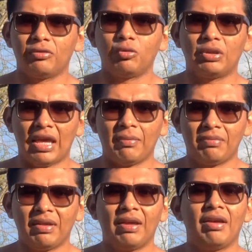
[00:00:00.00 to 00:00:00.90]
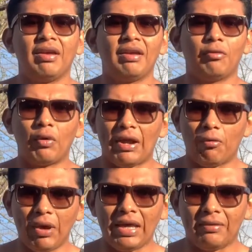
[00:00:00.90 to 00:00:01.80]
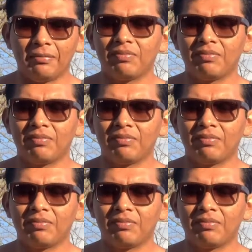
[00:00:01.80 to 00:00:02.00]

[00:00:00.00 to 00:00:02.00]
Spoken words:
to them right away.